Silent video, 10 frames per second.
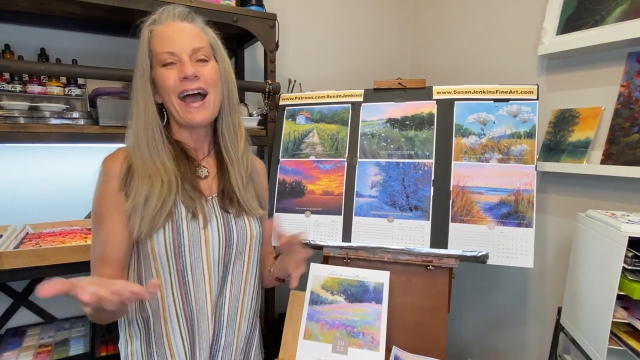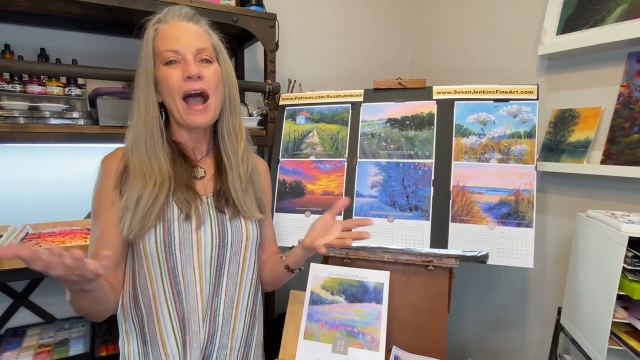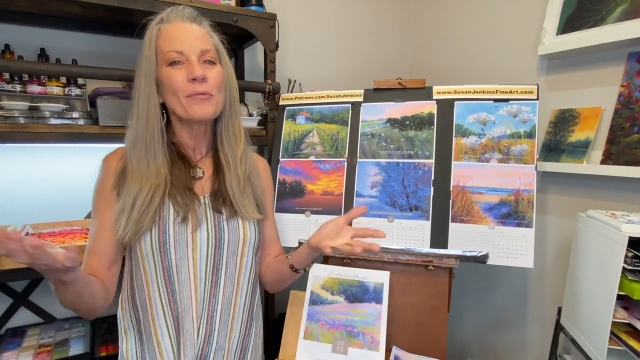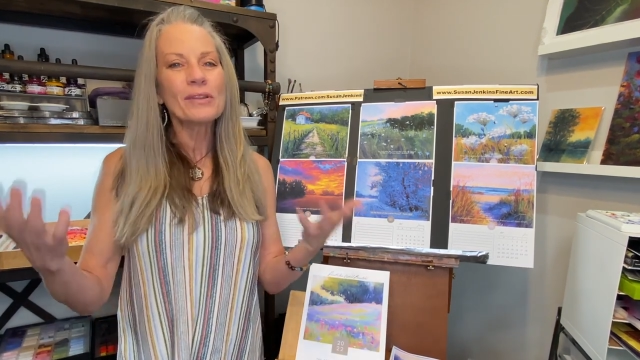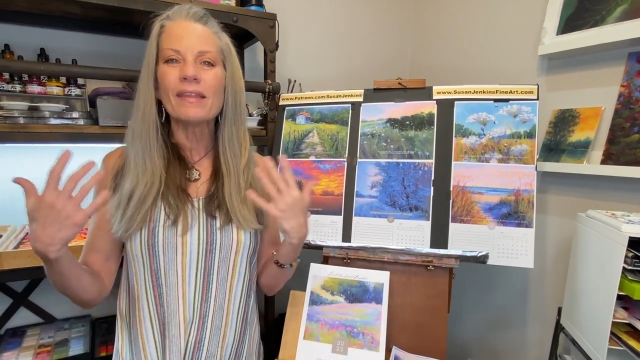
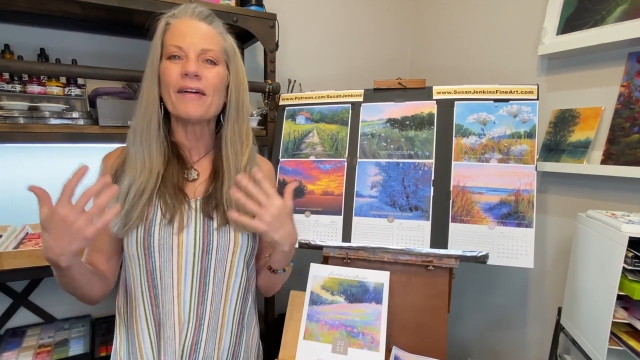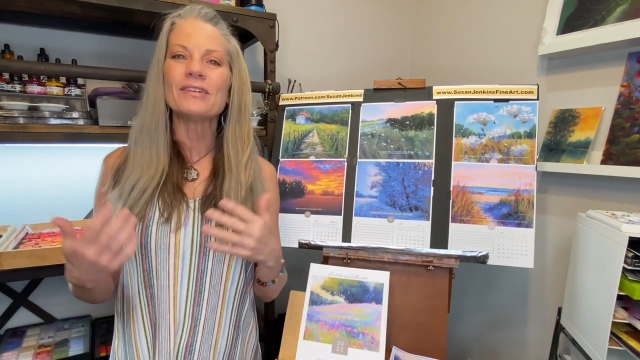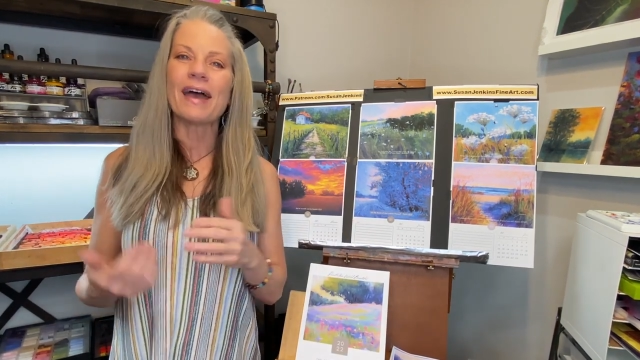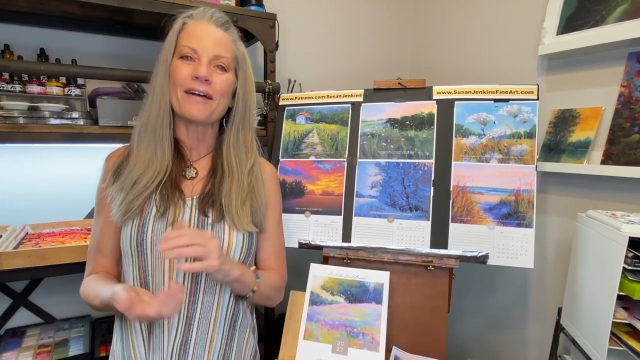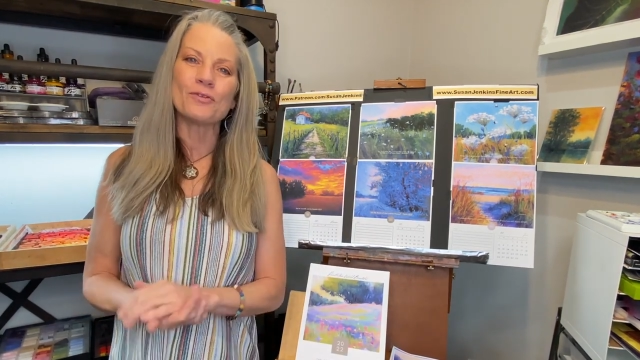I would love
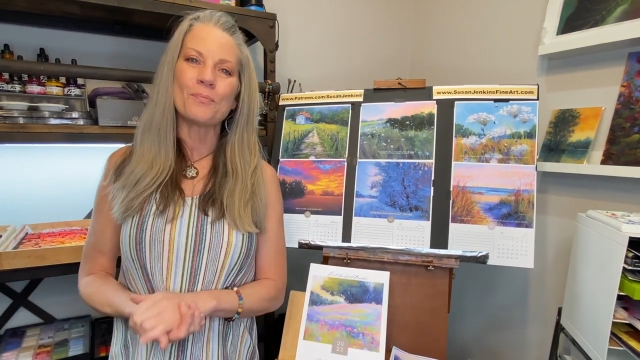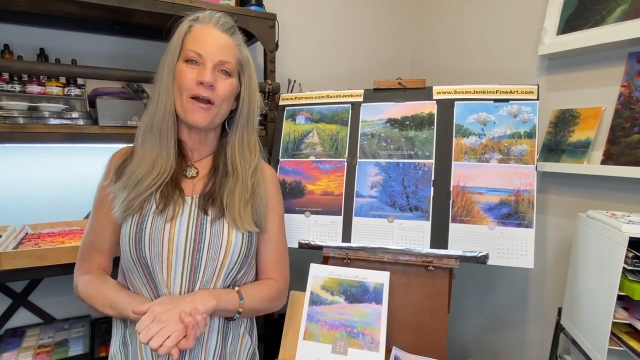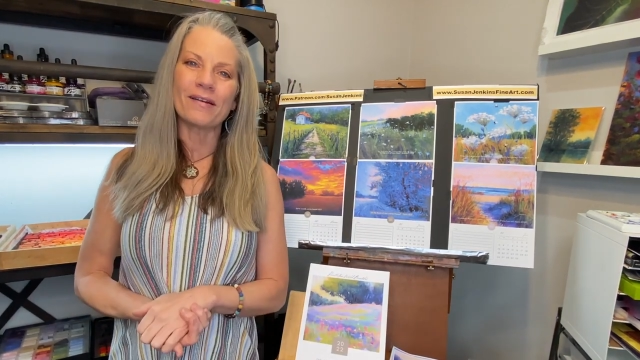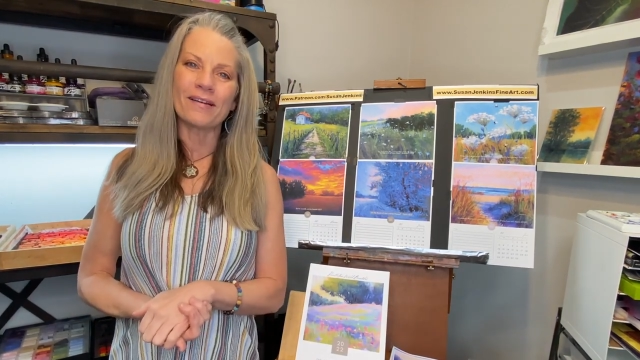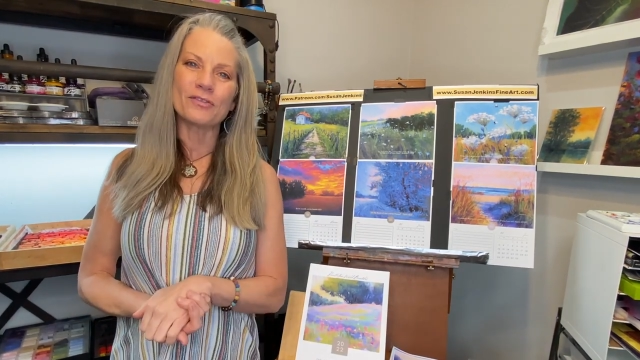to have you
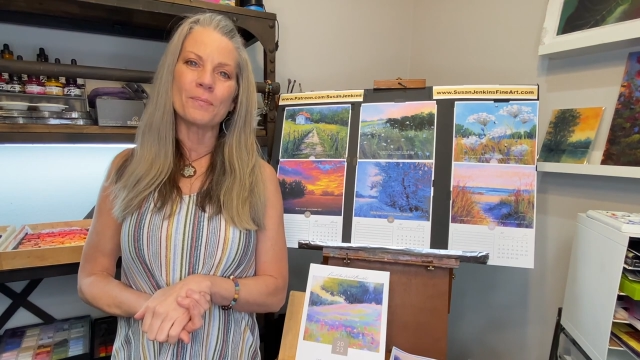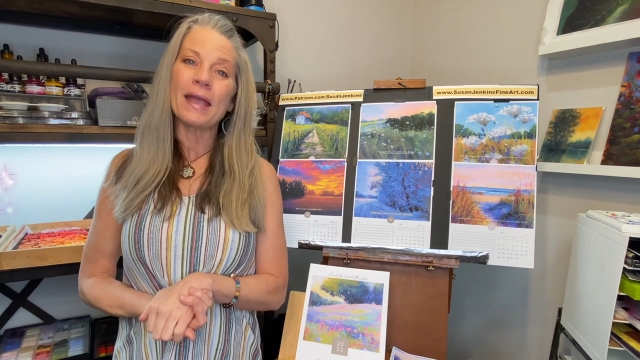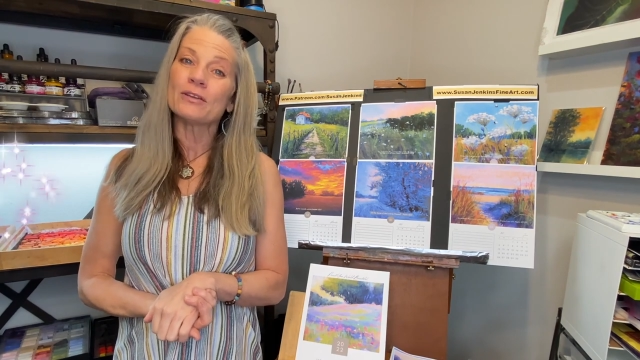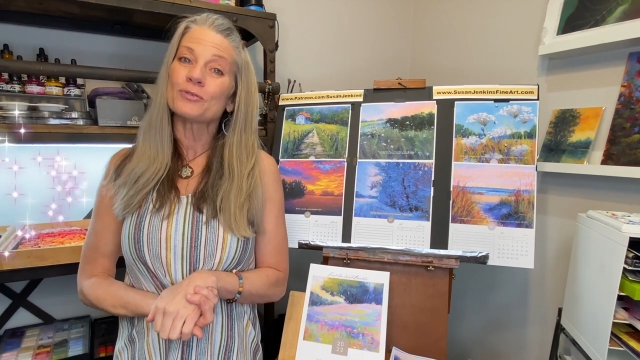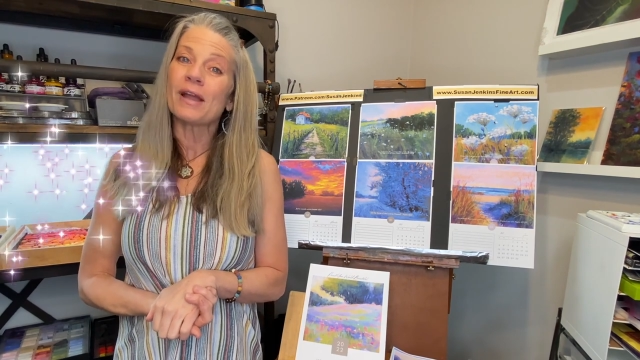part of the
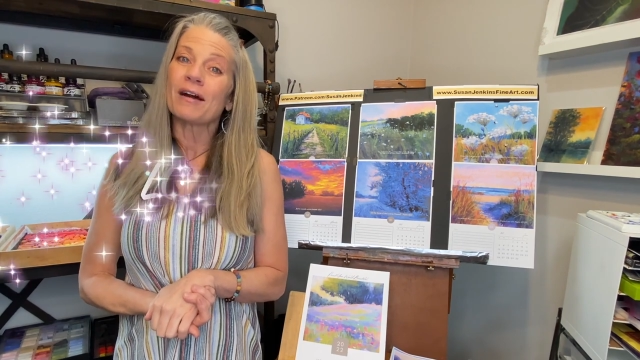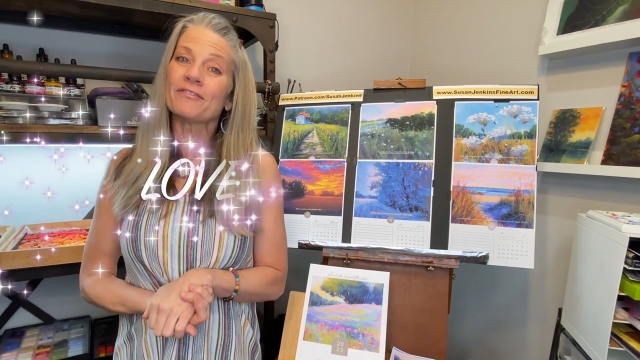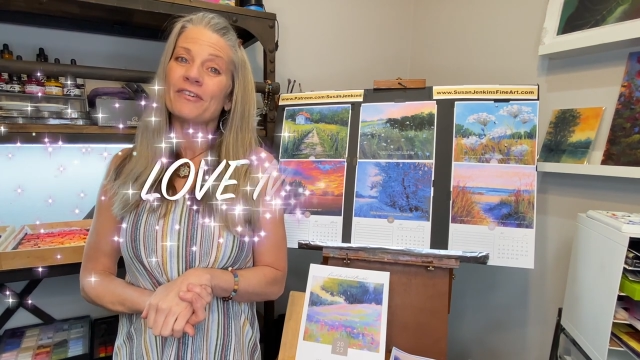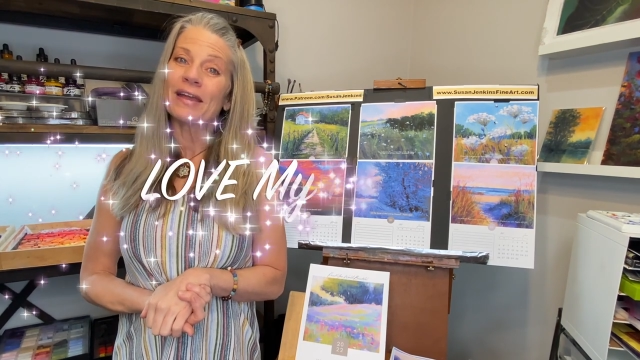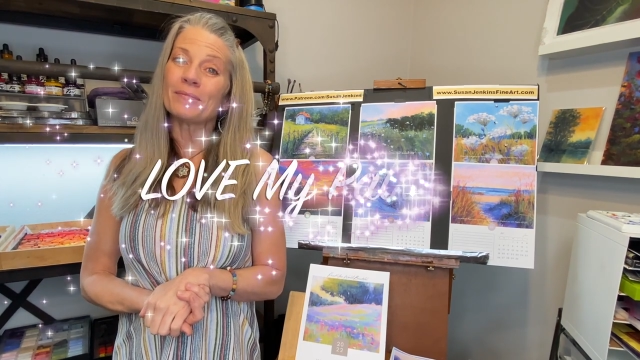
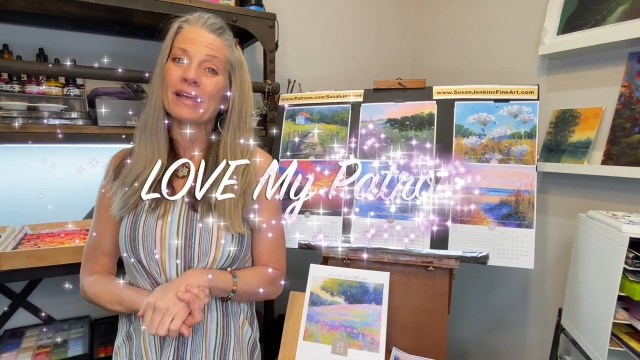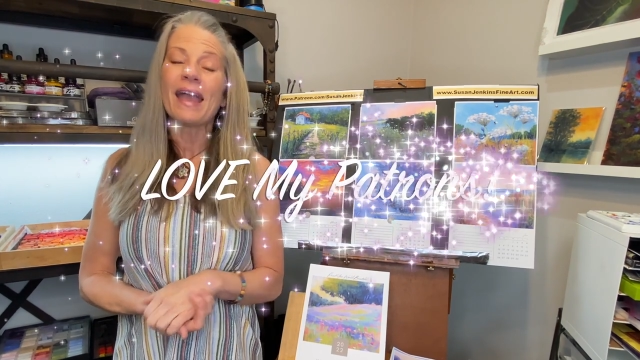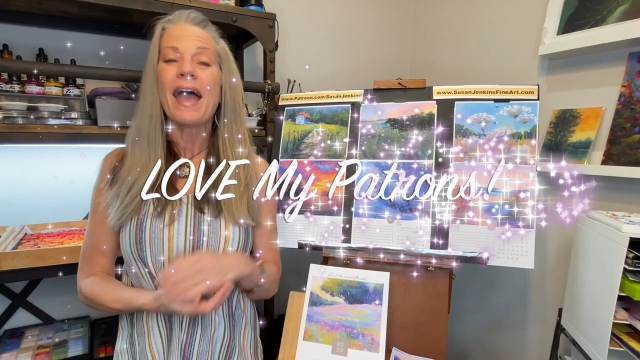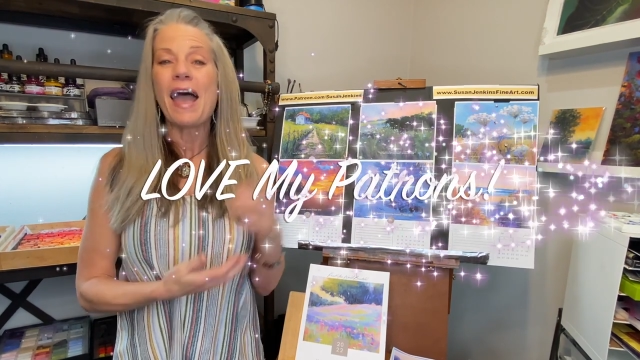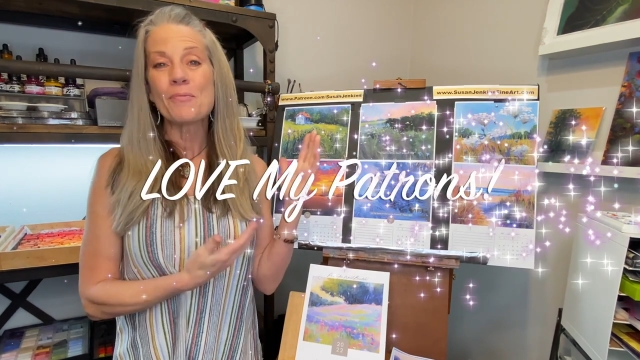Patreon
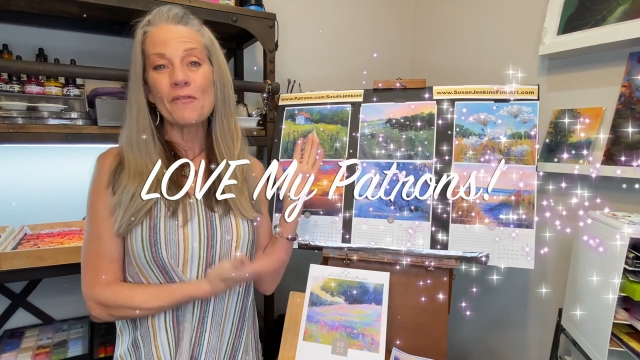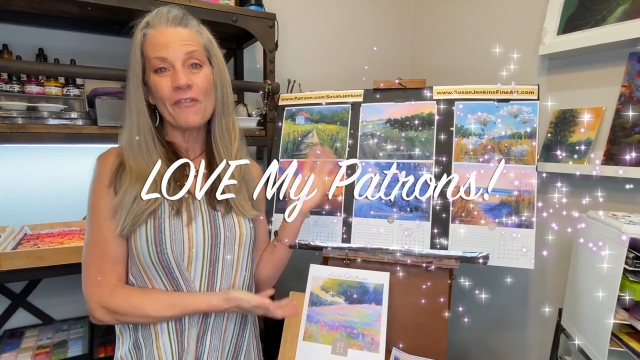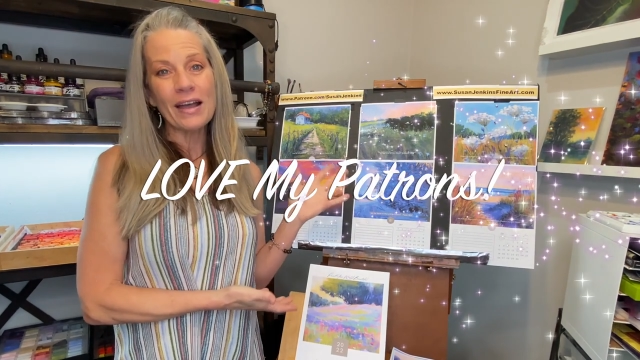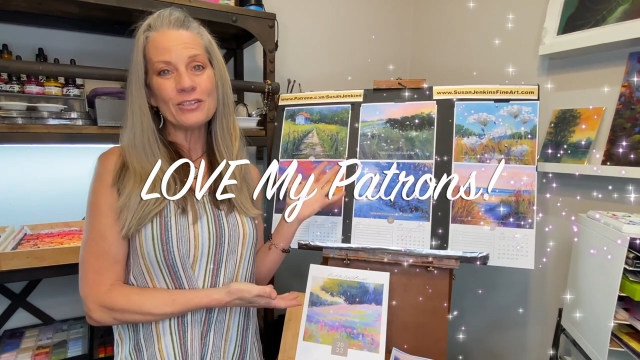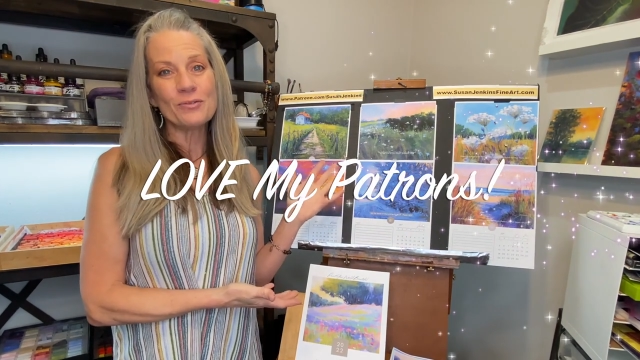family and
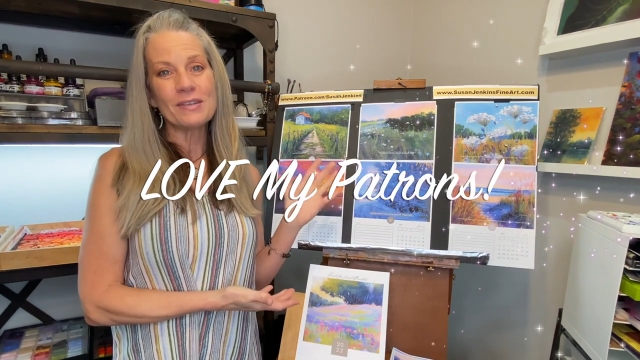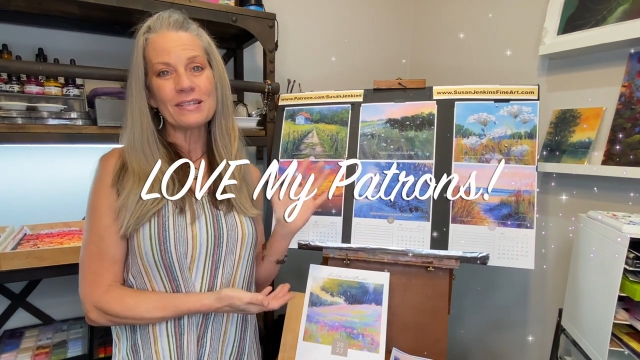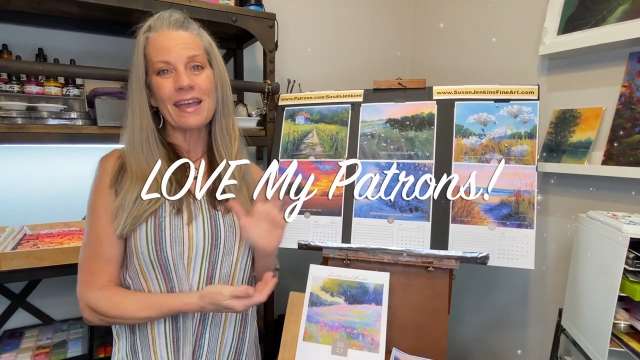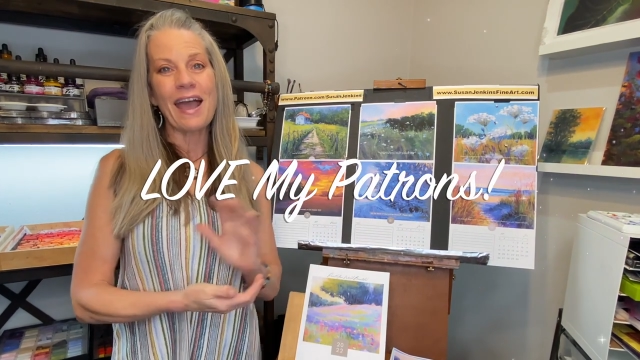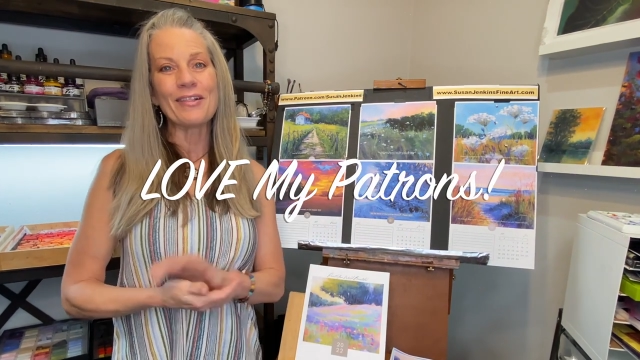provide you
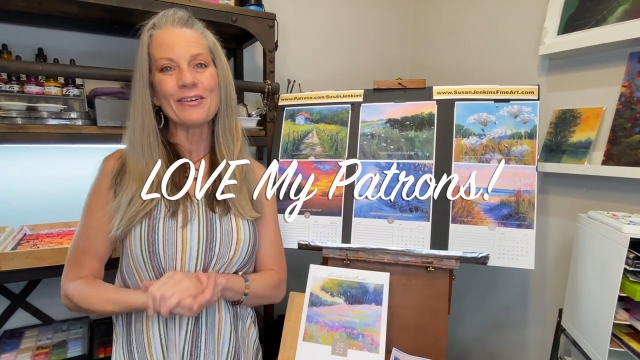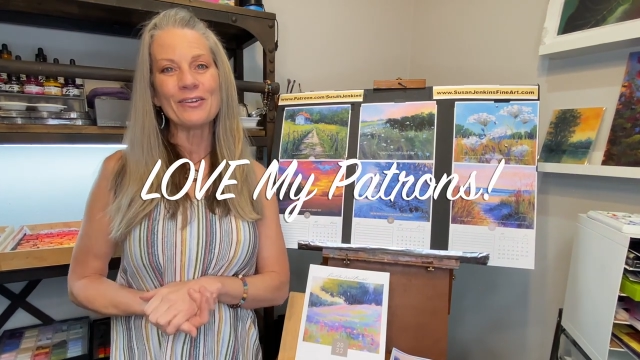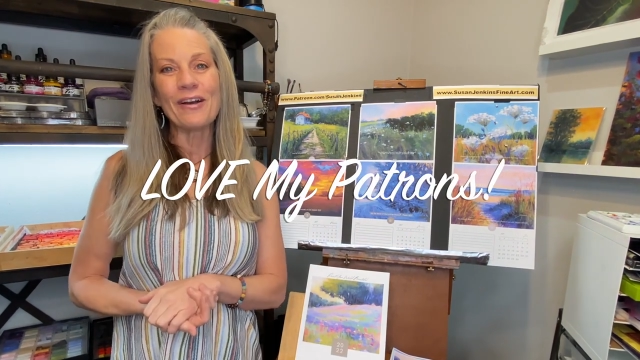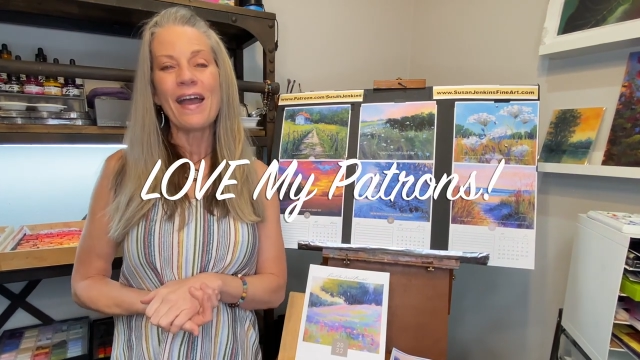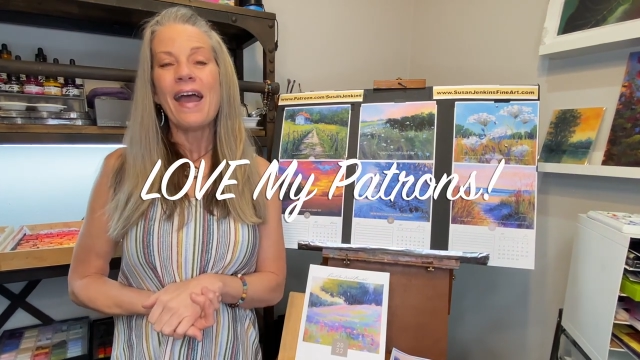this
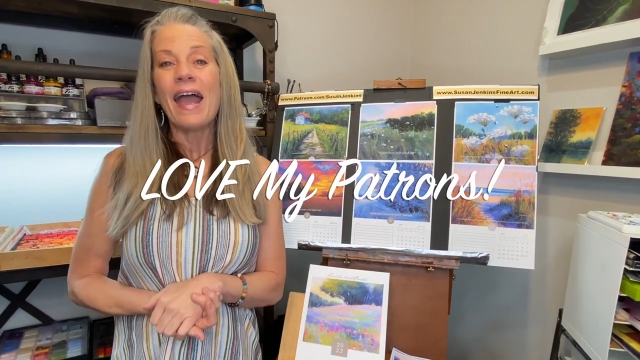calendar.